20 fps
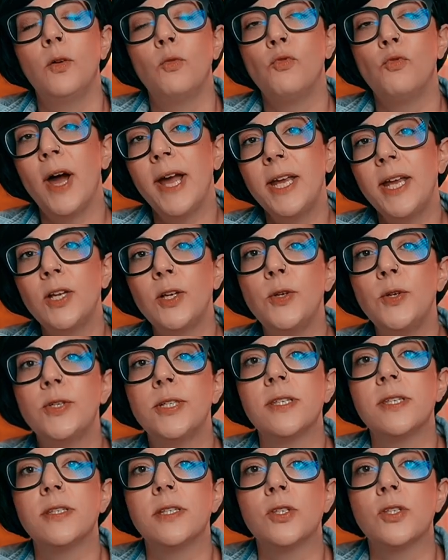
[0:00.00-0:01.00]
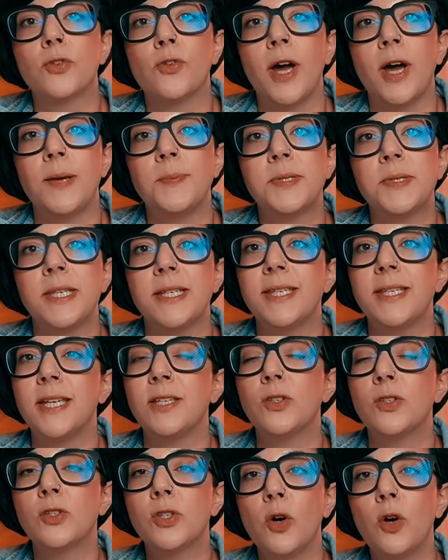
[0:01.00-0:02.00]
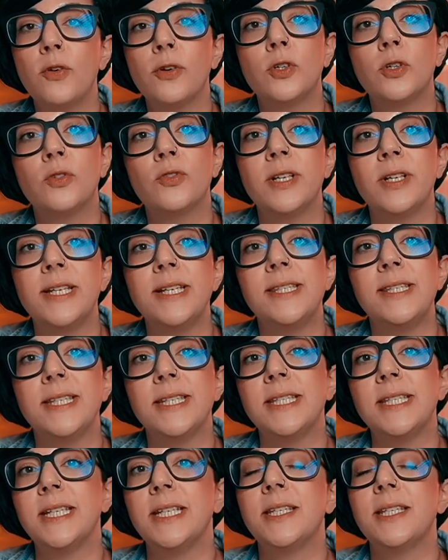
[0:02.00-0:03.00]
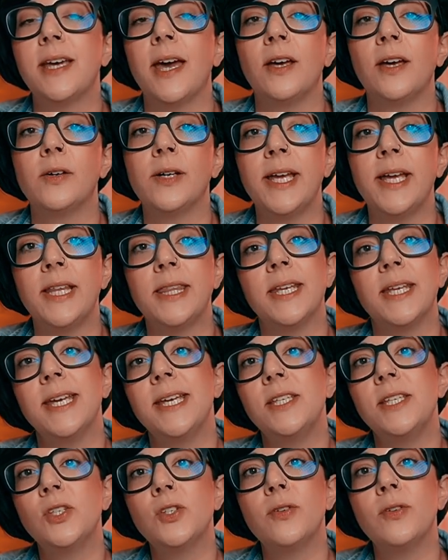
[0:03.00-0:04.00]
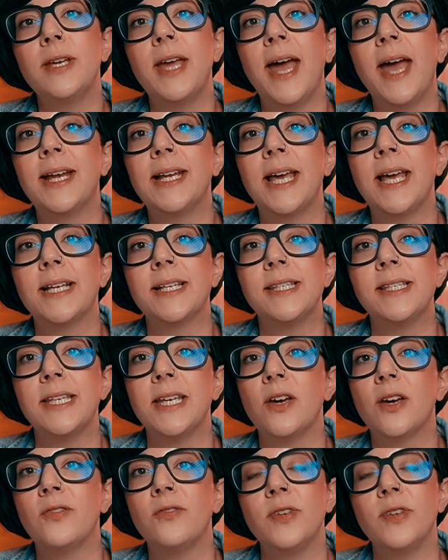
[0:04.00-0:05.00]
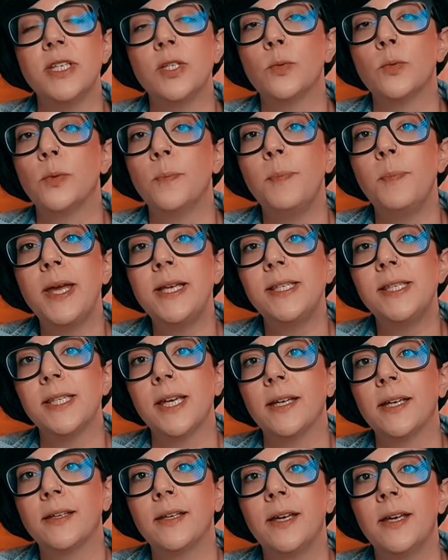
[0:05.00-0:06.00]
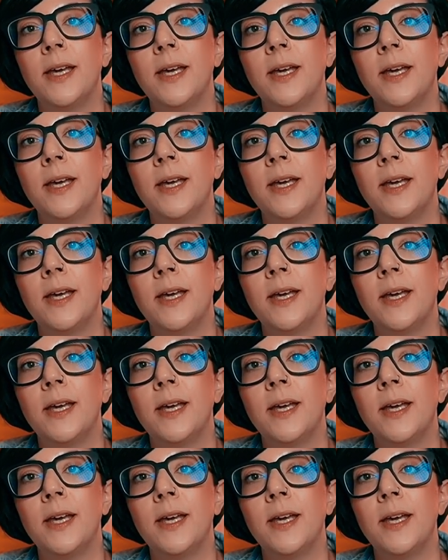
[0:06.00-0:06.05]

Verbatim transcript: Ryan Lucas describes this historical release in detail in The History and Legacy of Visual Basic